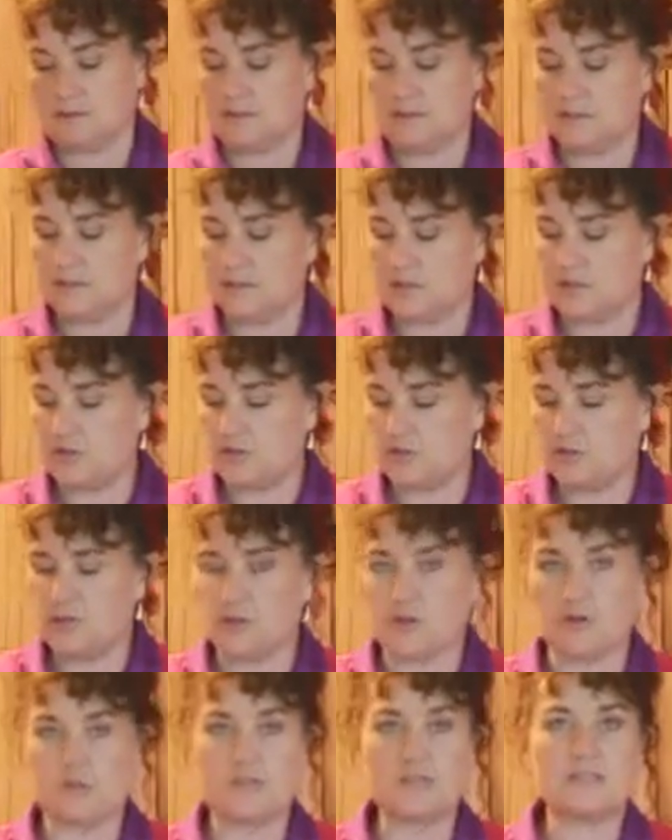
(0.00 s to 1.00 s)
So you just
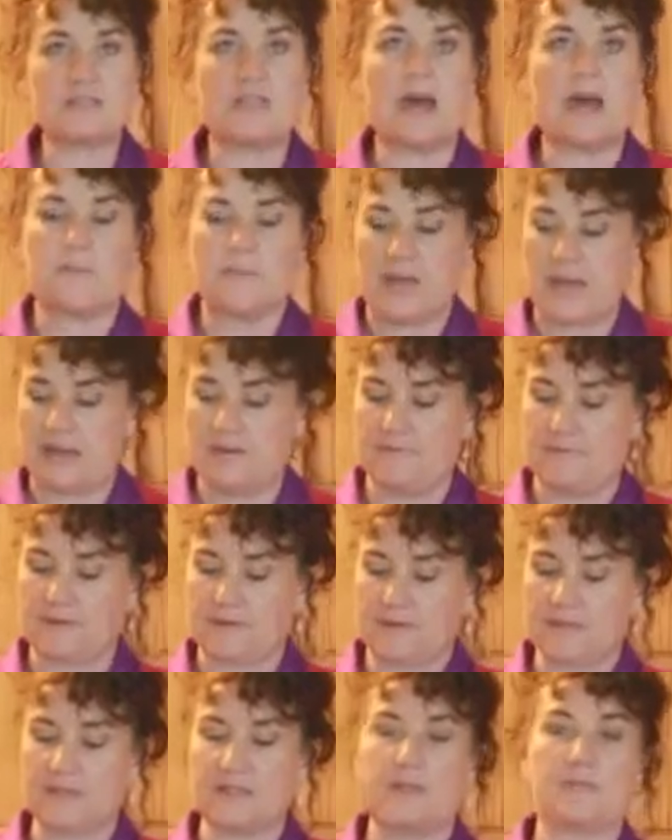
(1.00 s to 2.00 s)
stir this up and
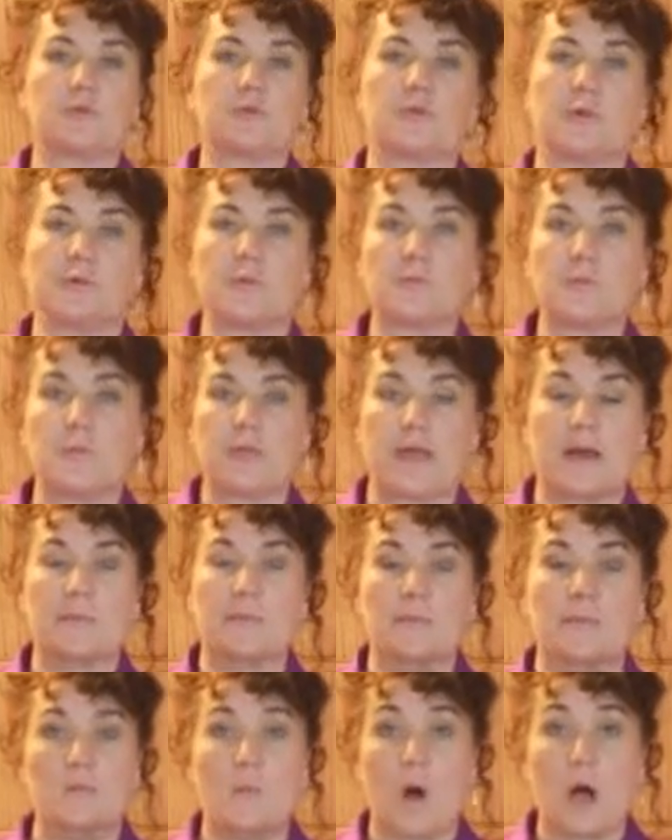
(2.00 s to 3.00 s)
fill this up the rest of the way up
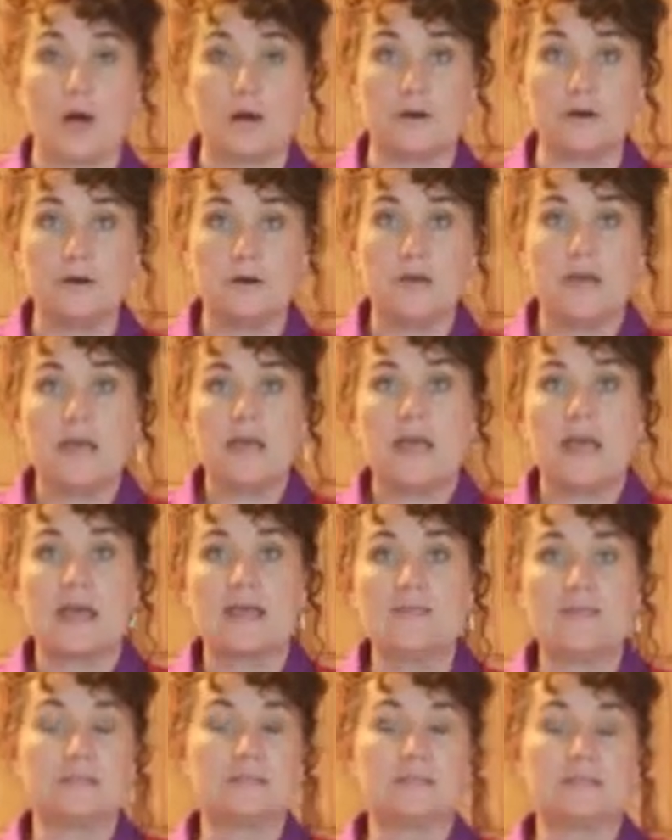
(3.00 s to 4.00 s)
with water.
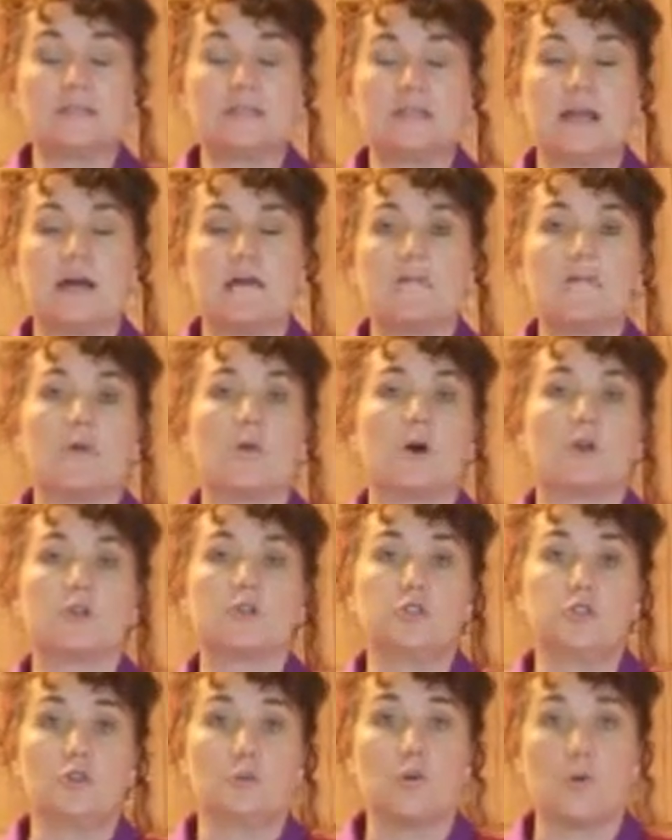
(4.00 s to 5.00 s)
and this is enough for a
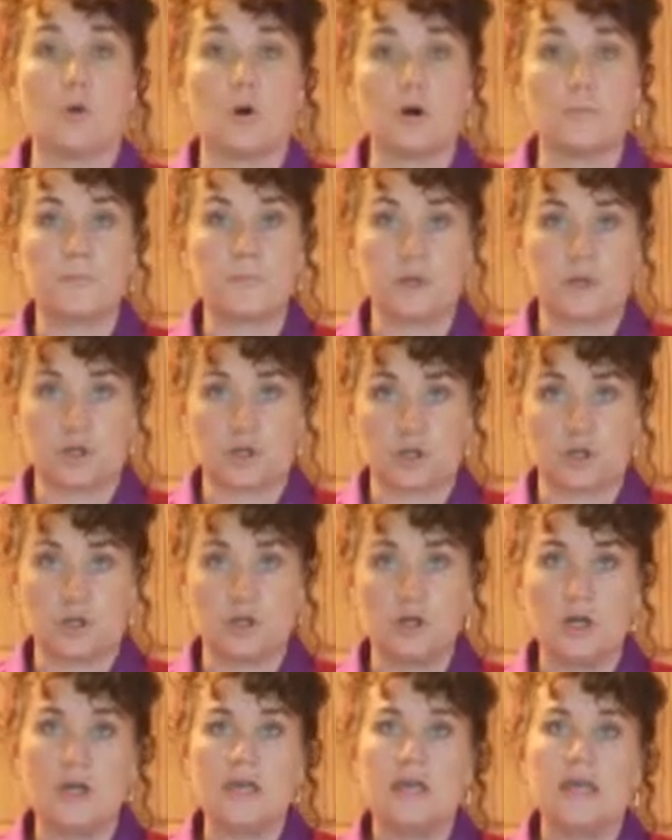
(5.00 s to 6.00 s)
2-quart
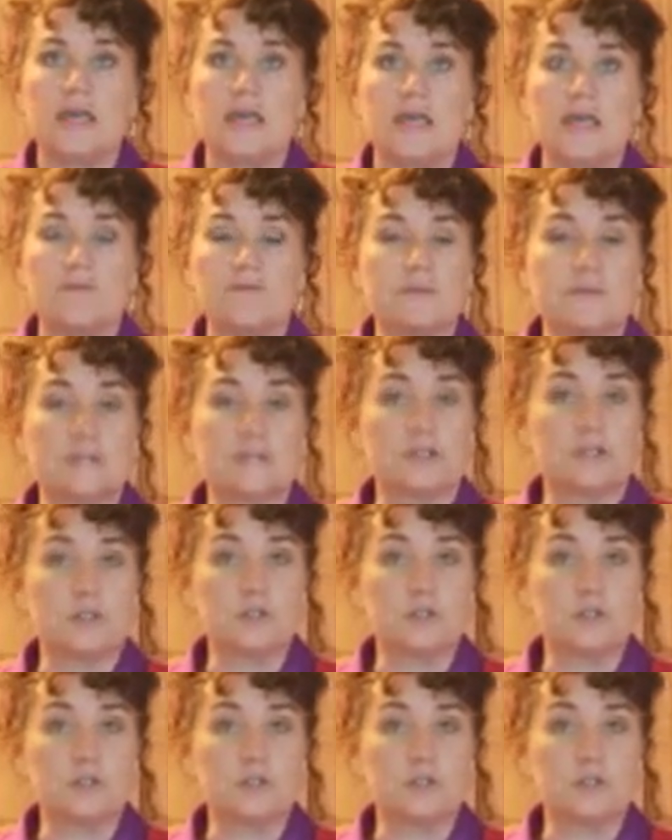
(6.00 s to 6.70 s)
pitcher. If it's a little